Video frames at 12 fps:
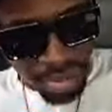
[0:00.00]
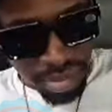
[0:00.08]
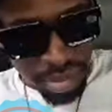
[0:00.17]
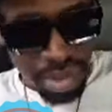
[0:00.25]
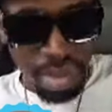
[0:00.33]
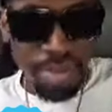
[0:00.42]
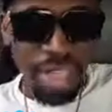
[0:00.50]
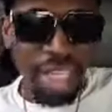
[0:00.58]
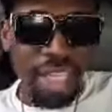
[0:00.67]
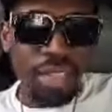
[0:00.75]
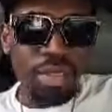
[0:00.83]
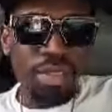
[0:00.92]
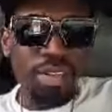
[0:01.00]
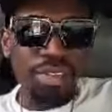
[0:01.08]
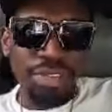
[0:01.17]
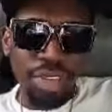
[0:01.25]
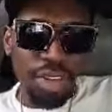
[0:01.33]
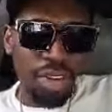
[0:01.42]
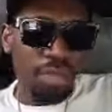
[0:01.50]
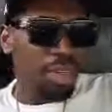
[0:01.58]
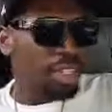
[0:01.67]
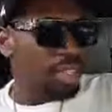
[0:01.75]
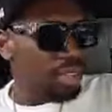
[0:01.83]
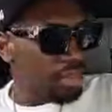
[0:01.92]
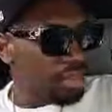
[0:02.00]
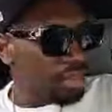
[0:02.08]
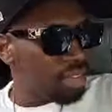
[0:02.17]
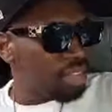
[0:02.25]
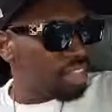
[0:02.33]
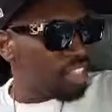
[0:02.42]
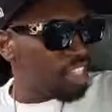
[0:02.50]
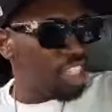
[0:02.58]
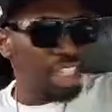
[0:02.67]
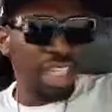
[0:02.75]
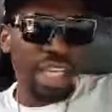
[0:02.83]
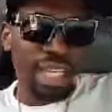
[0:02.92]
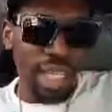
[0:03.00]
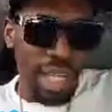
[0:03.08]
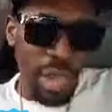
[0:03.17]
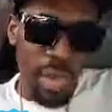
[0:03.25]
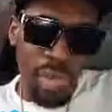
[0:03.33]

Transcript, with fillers: Sometimes they do some fuckery, but I don't have an idea.